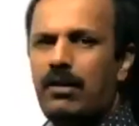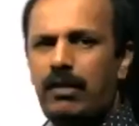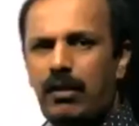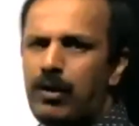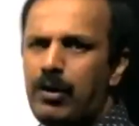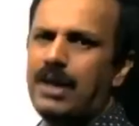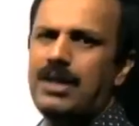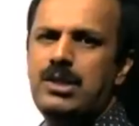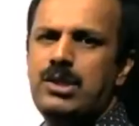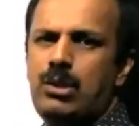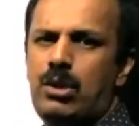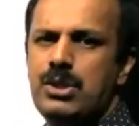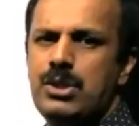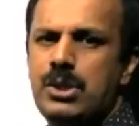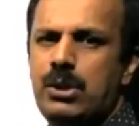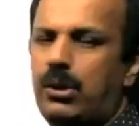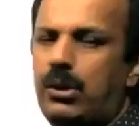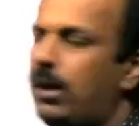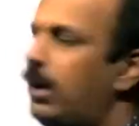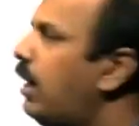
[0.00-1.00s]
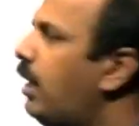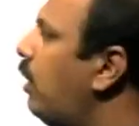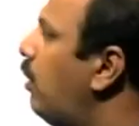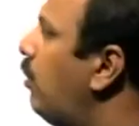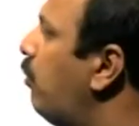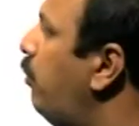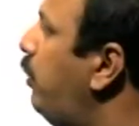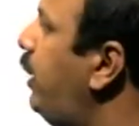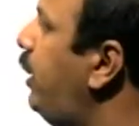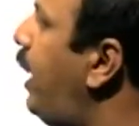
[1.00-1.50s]
a flux also.
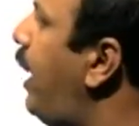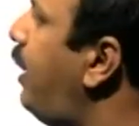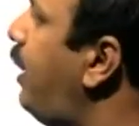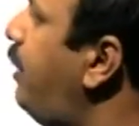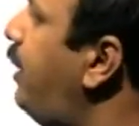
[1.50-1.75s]
We are